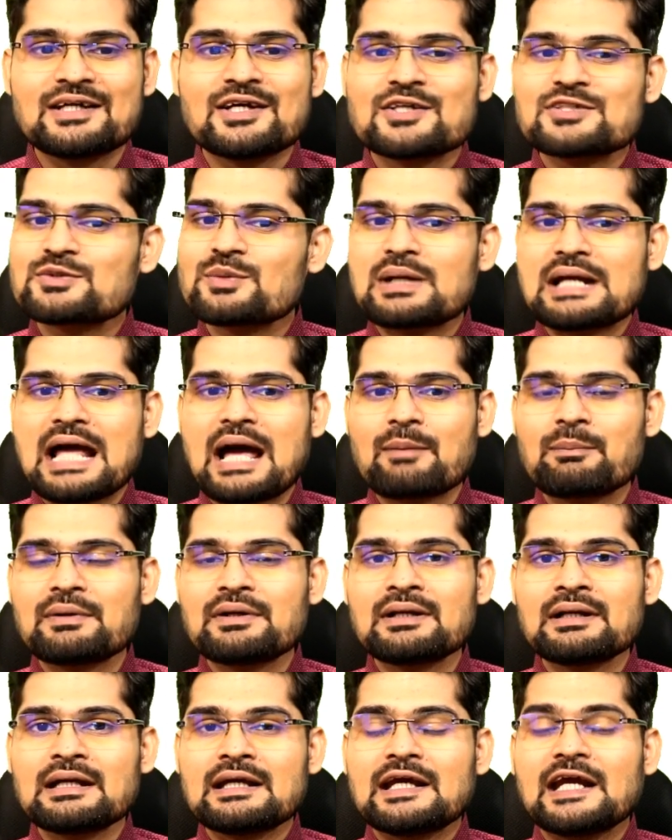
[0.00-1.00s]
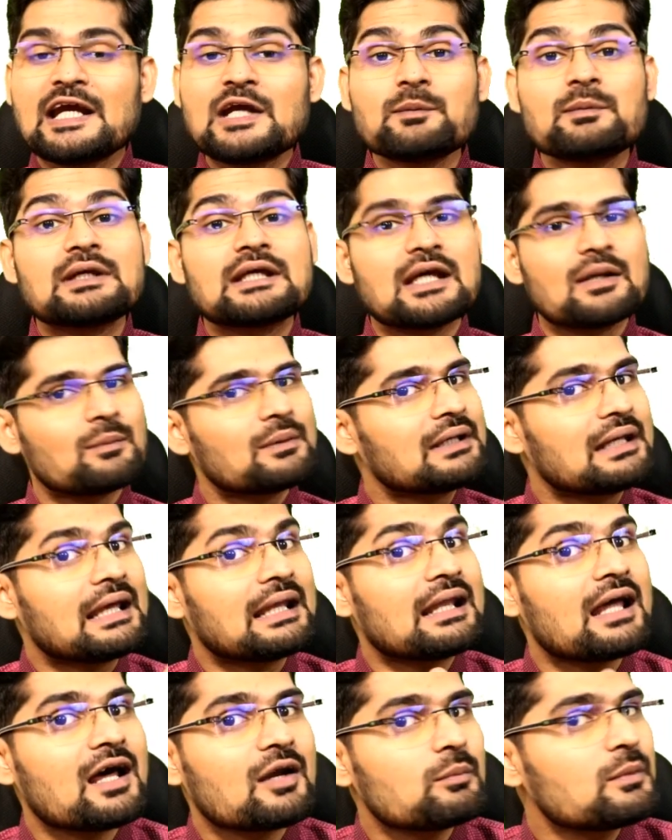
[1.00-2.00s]
So what happened? It became an
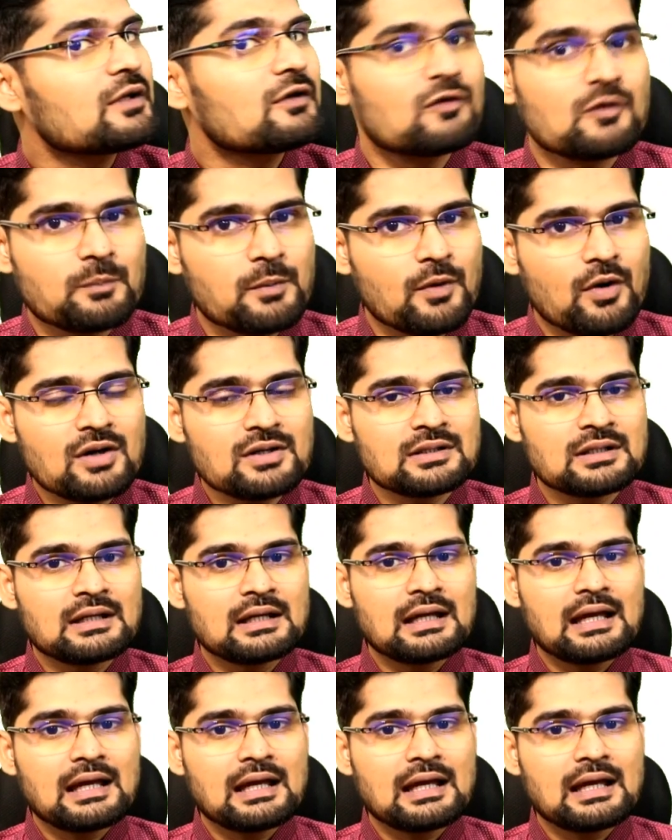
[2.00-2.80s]
alarming report,